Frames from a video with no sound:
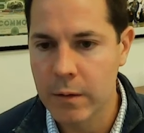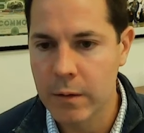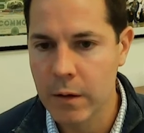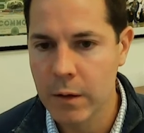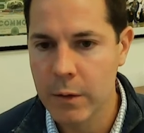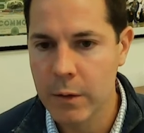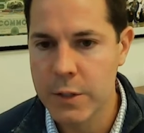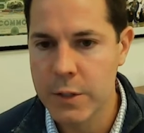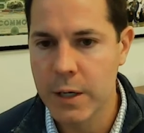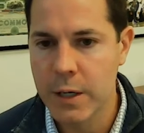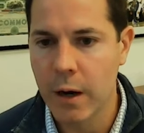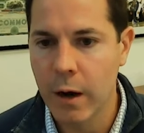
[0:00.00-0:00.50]

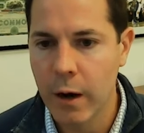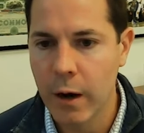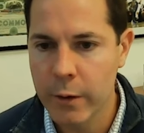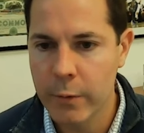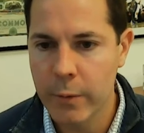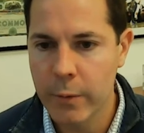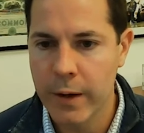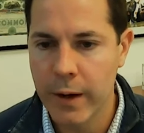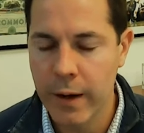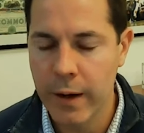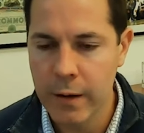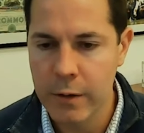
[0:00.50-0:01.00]
closed at
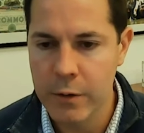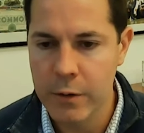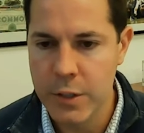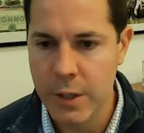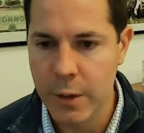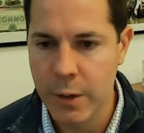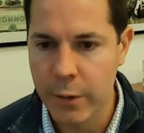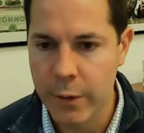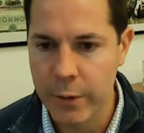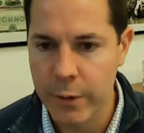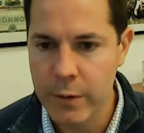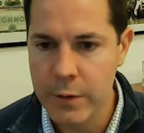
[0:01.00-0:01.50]
$100
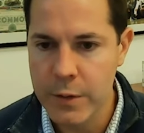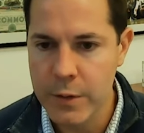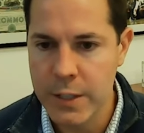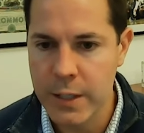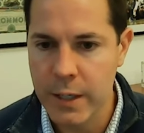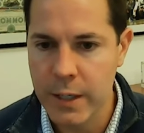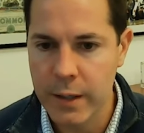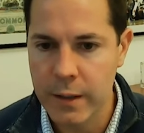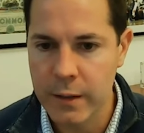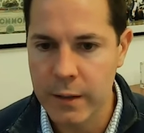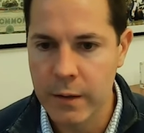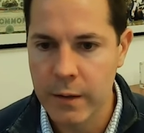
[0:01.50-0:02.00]
on
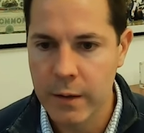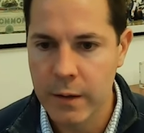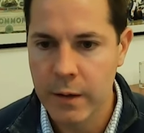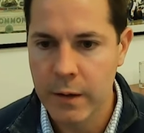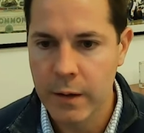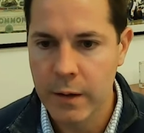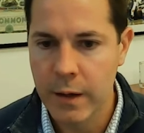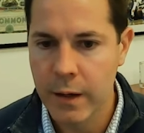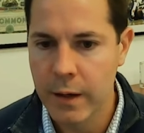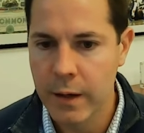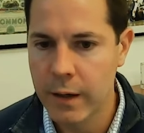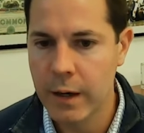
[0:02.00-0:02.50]
Thursday
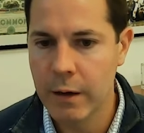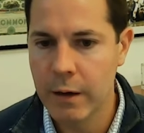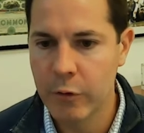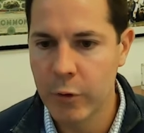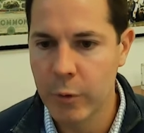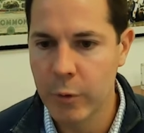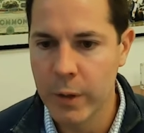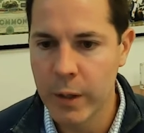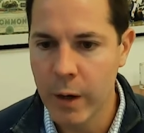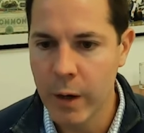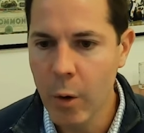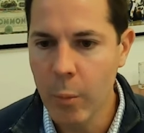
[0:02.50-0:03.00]
and
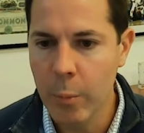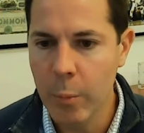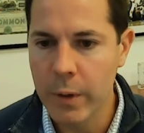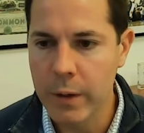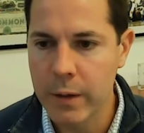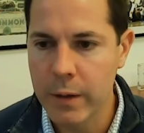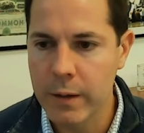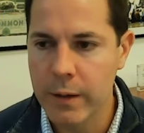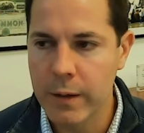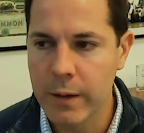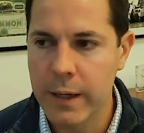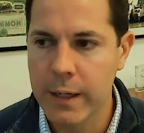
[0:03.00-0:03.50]
never
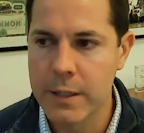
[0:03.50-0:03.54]
reopened.